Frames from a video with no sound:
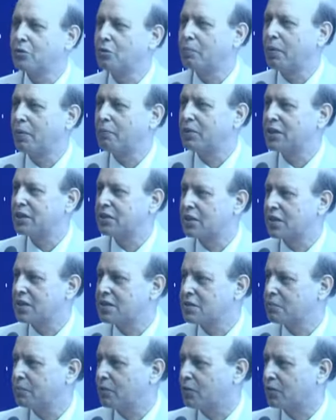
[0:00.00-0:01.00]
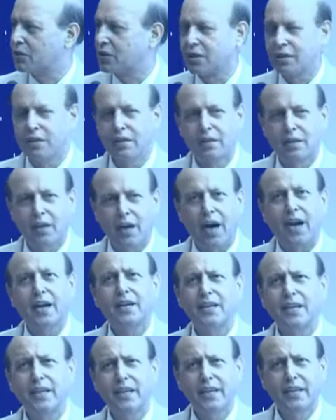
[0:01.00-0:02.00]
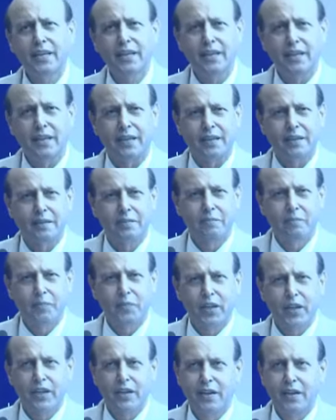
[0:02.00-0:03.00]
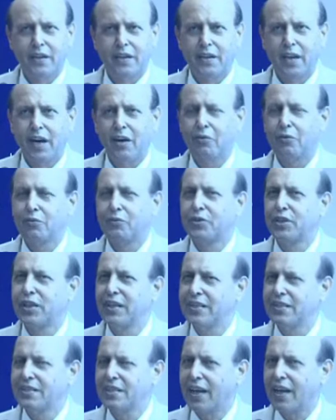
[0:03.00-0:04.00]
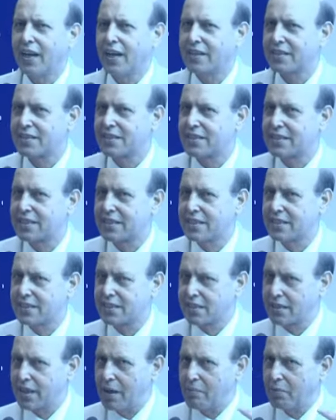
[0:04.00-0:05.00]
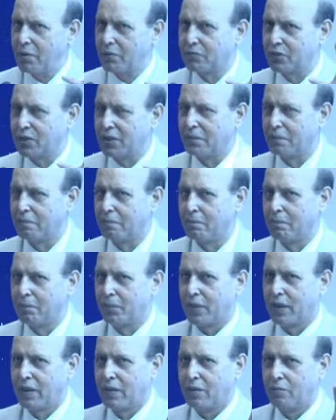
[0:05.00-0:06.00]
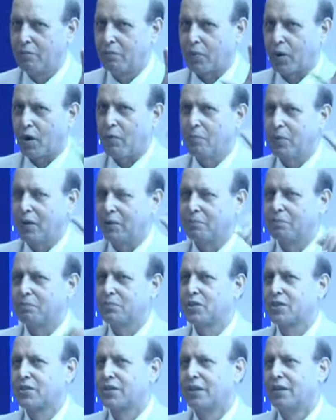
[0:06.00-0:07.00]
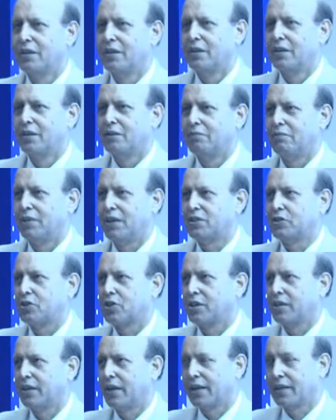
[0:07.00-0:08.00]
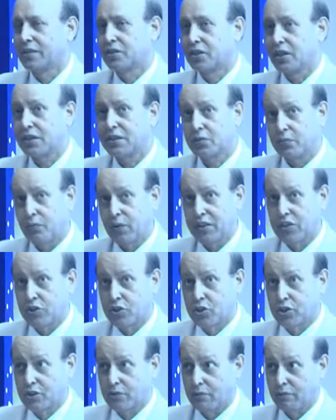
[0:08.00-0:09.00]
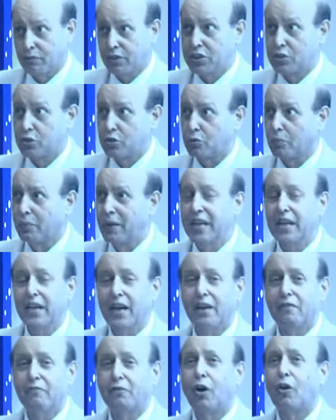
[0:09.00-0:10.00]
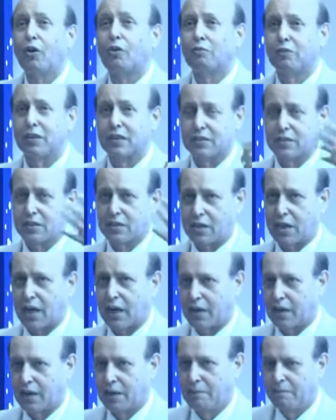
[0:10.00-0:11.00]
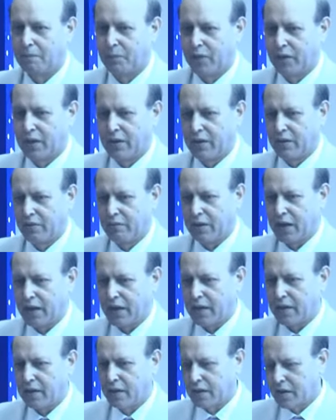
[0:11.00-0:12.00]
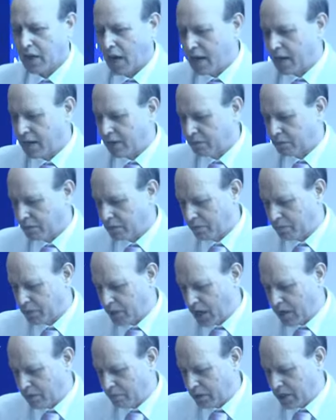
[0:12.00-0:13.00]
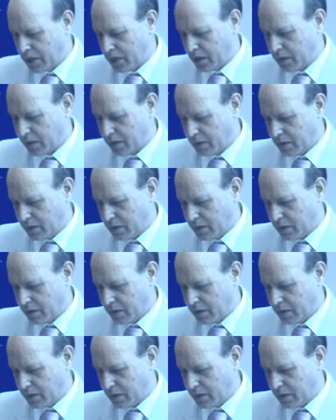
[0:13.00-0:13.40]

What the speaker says: no public transport, hardly any. Now, these are some of the problems which exist, which to me have always struck. When I retired from the army,